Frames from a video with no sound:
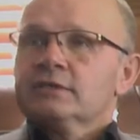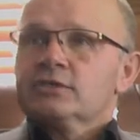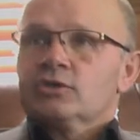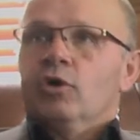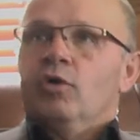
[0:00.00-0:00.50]

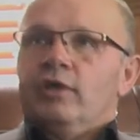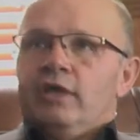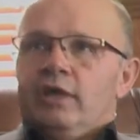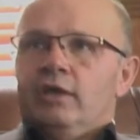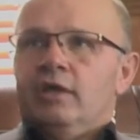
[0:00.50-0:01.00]

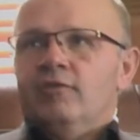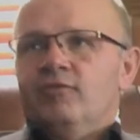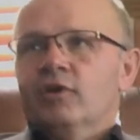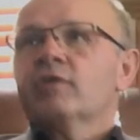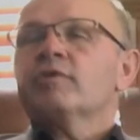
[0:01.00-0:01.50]
So
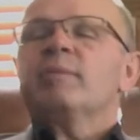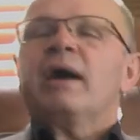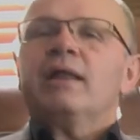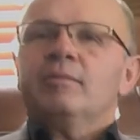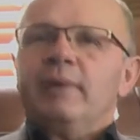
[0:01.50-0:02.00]
if you're going to
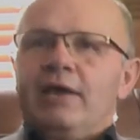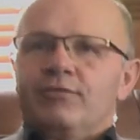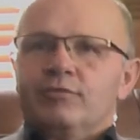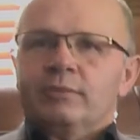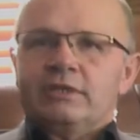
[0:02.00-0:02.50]
remodel a
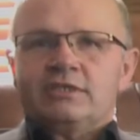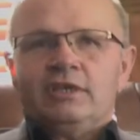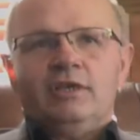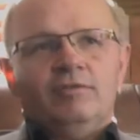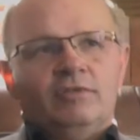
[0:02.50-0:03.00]
bathroom, let's
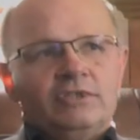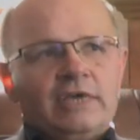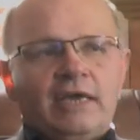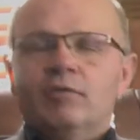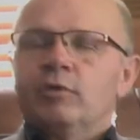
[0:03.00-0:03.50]
say you've
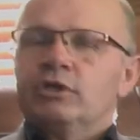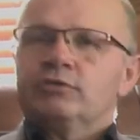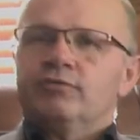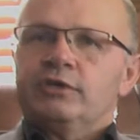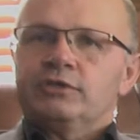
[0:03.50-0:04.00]
decided what
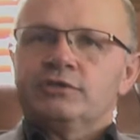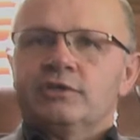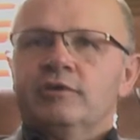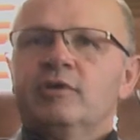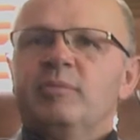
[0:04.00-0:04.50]
your fixtures
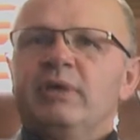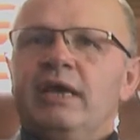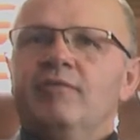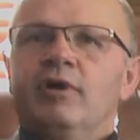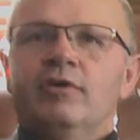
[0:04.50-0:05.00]
are going to be, you
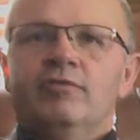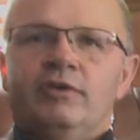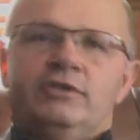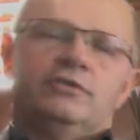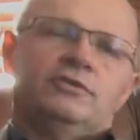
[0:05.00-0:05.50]
have all your
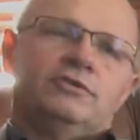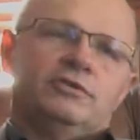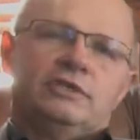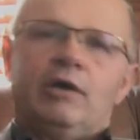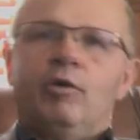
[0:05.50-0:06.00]
fixtures,
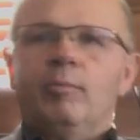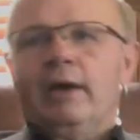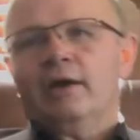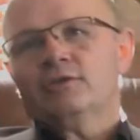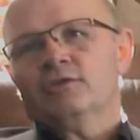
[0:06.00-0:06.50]
your towel
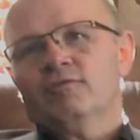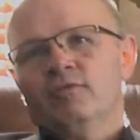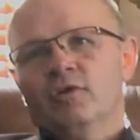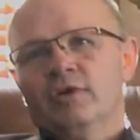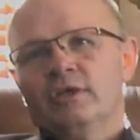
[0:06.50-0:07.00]
bars, your
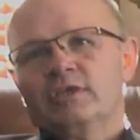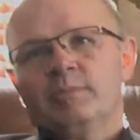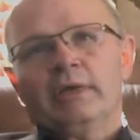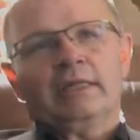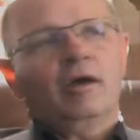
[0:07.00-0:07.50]
flooring is
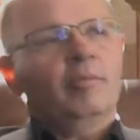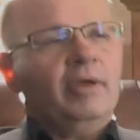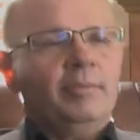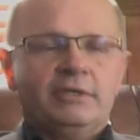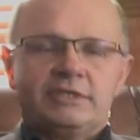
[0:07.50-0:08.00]
picked out,
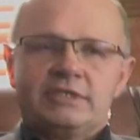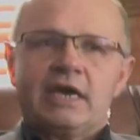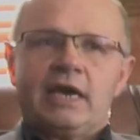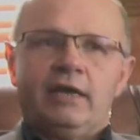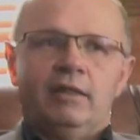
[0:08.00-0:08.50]
maybe it's
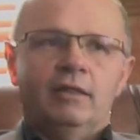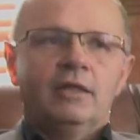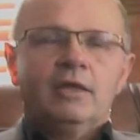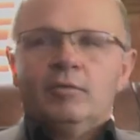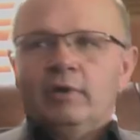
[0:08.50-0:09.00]
tile,
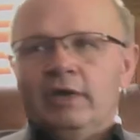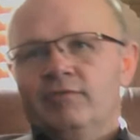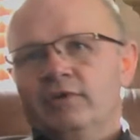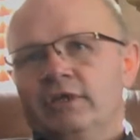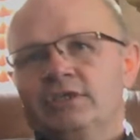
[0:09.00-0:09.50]

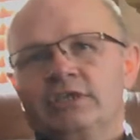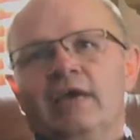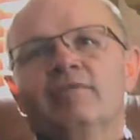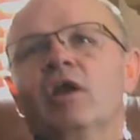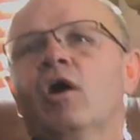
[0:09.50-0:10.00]
whatever it is, you
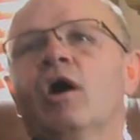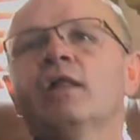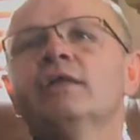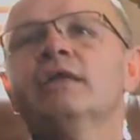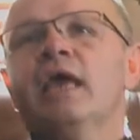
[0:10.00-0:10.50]
have that
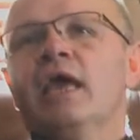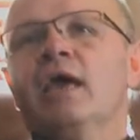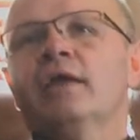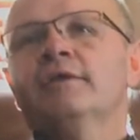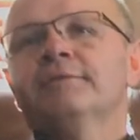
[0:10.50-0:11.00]
all in
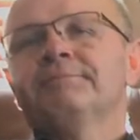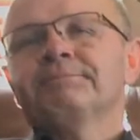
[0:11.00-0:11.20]
hand,